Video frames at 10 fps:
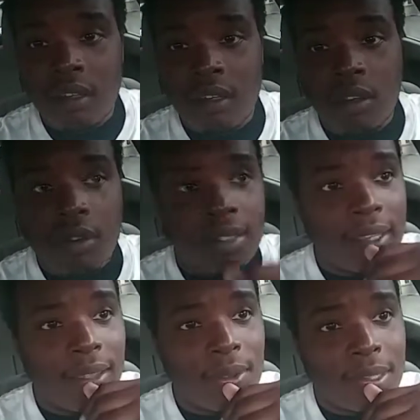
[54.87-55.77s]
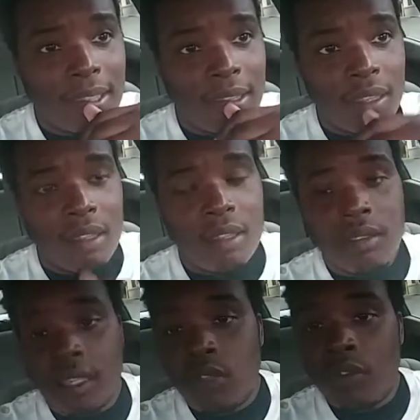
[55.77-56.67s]
You know what I'm saying? I was like,
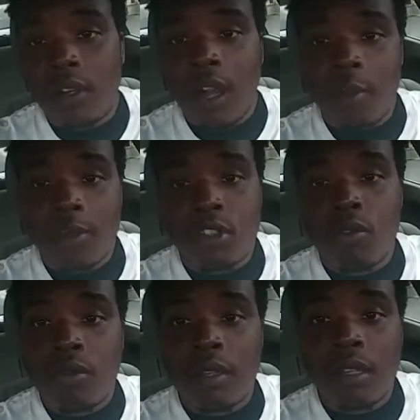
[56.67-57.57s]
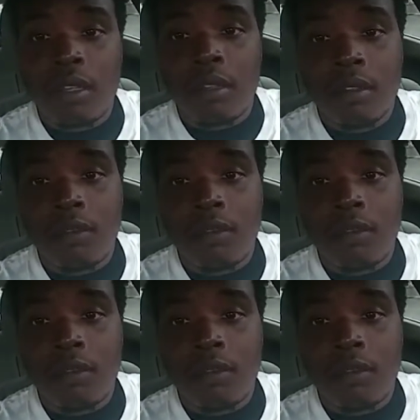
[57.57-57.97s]
Thank you for the opportunity as